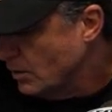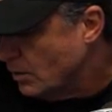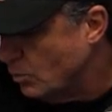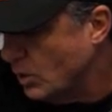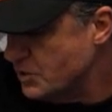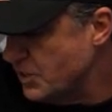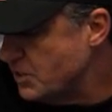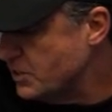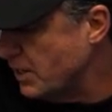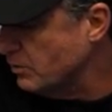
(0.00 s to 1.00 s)
Once he
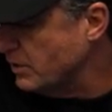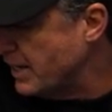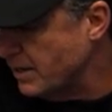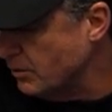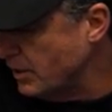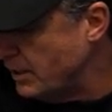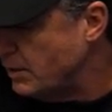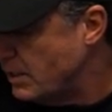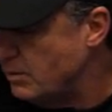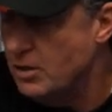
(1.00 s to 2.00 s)
settled down,
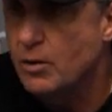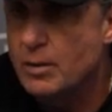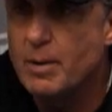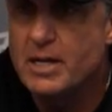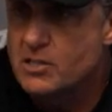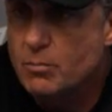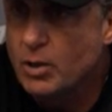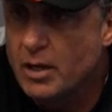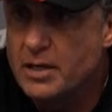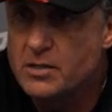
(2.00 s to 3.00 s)
he made some
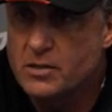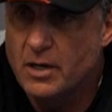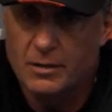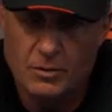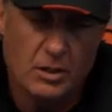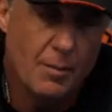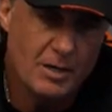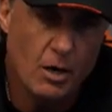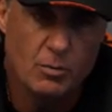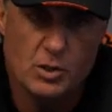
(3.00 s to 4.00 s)
plays.
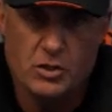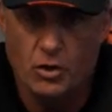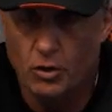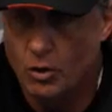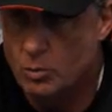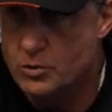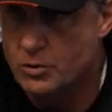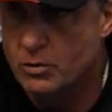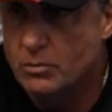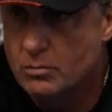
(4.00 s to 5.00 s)
Obviously turnovers
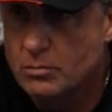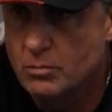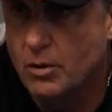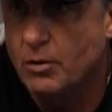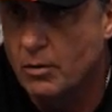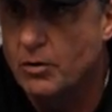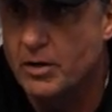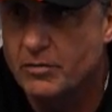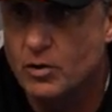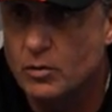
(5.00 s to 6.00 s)
are
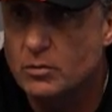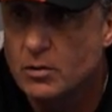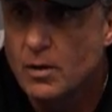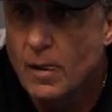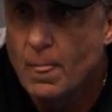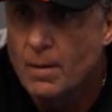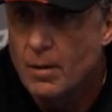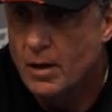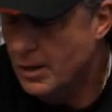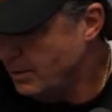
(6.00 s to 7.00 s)
difficult.
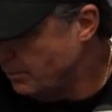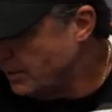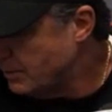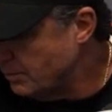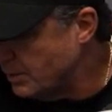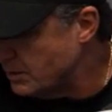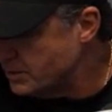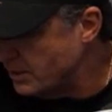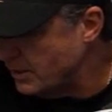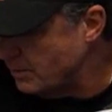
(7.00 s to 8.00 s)

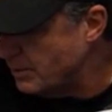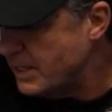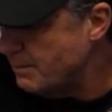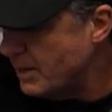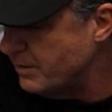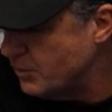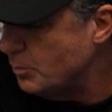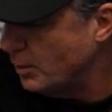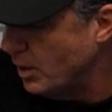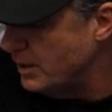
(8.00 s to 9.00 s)
But he made a few
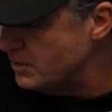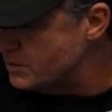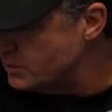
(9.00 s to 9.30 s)
plays.